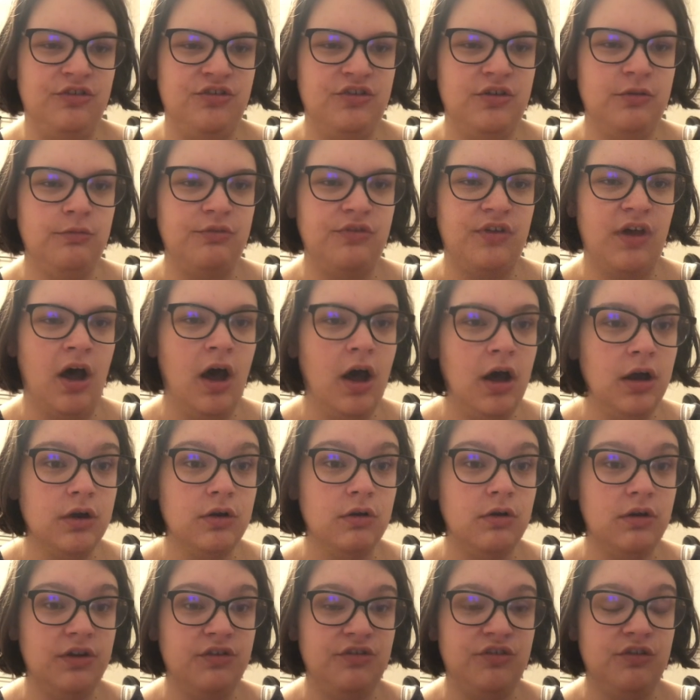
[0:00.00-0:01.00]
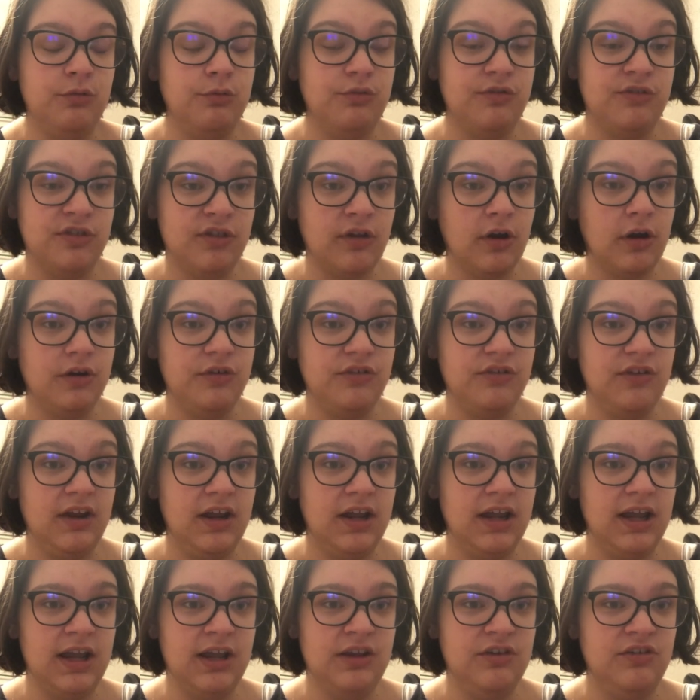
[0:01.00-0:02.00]
She was hungry, she was
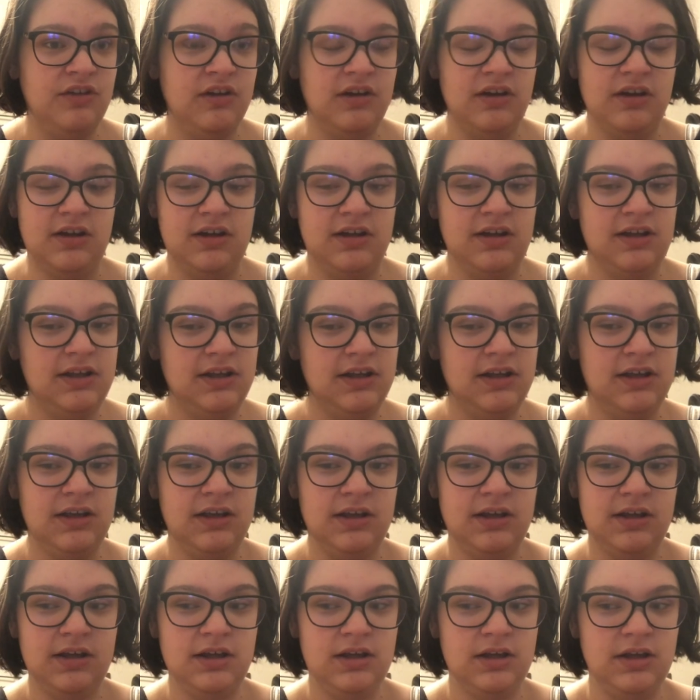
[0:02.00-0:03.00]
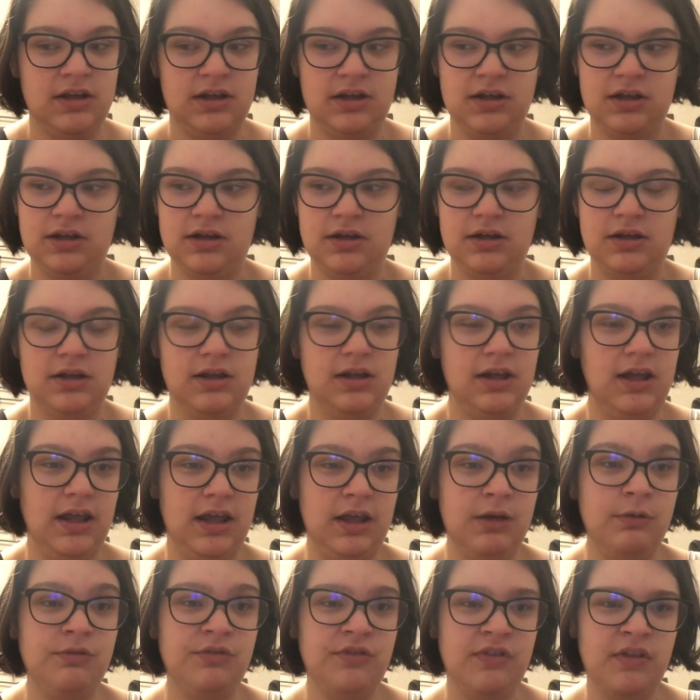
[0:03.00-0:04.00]
thirsty, and
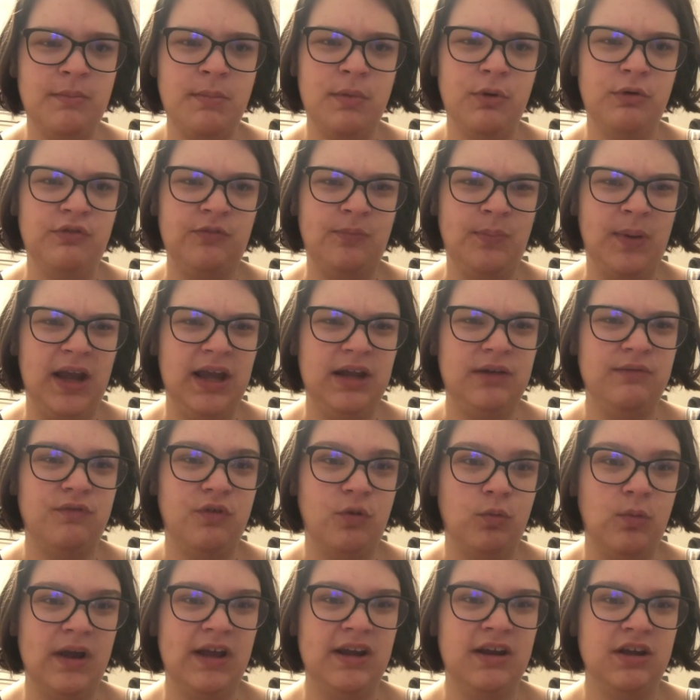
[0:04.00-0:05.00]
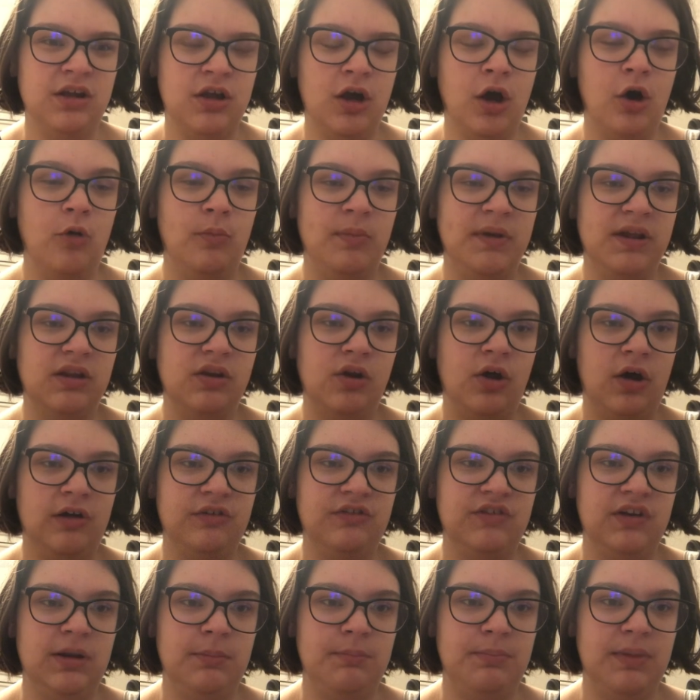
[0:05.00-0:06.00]
it was the most painful way to go, being
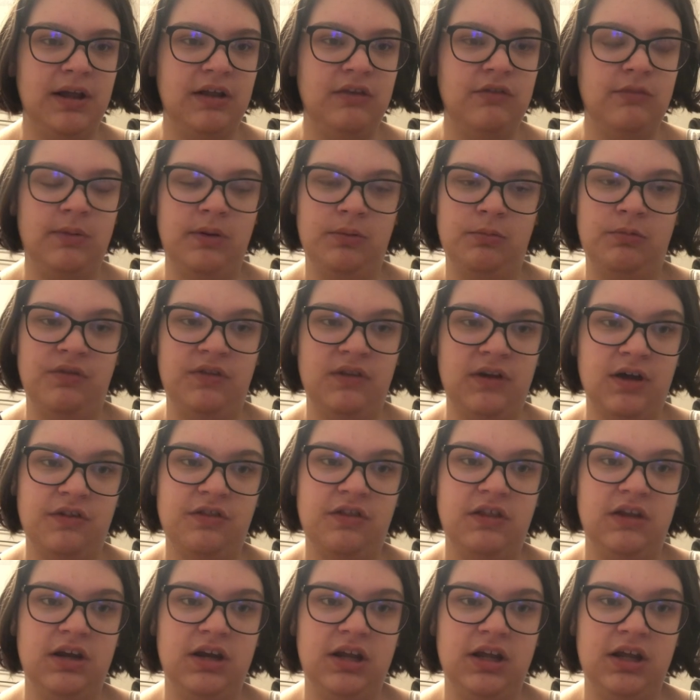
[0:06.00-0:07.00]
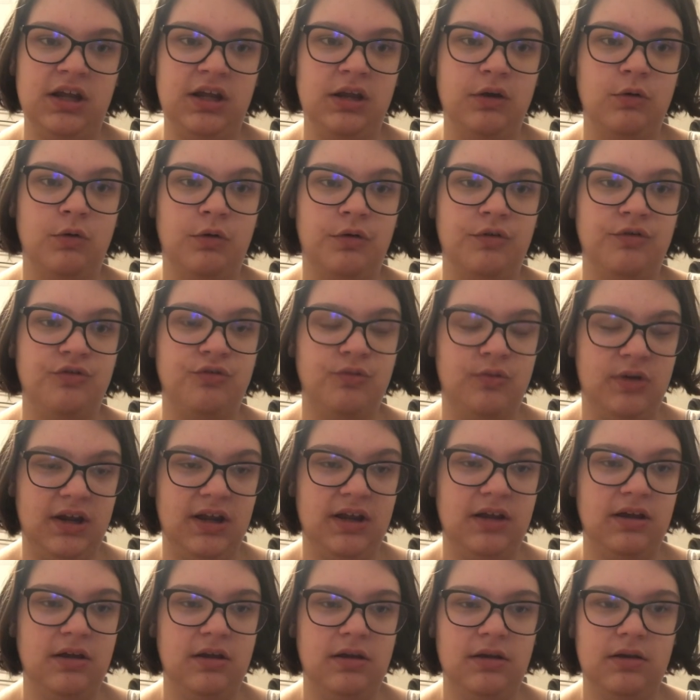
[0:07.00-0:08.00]
locked in a basement with nothing to eat or
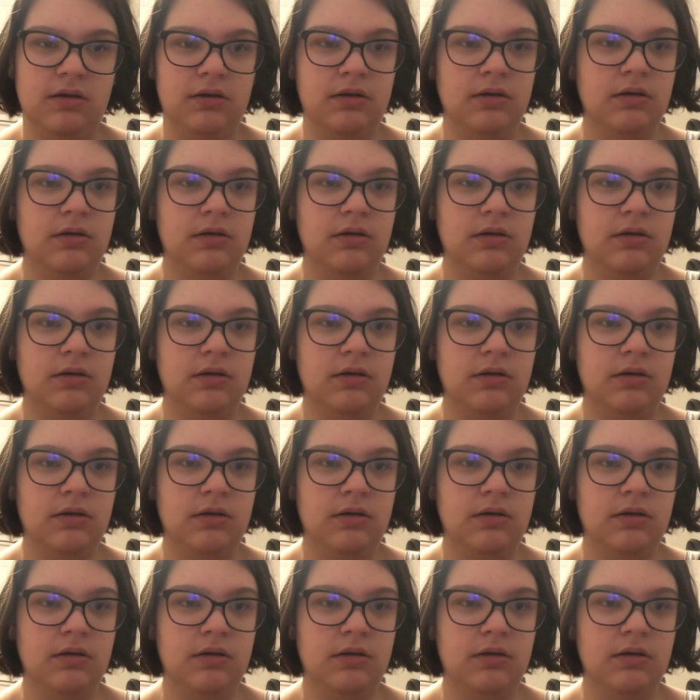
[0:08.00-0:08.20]
drink.